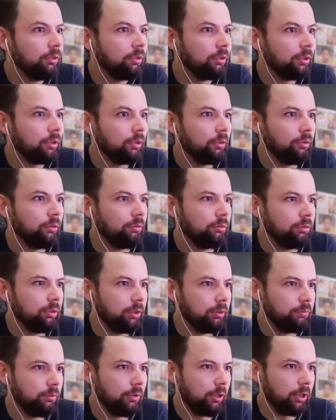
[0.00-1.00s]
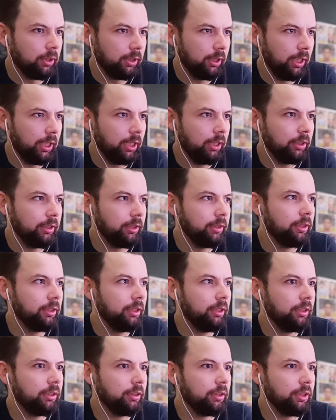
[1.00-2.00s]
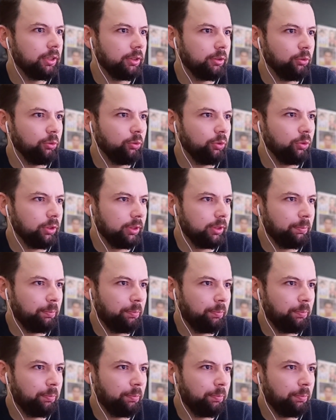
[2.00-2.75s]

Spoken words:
Dude, what the hell is this? This looks...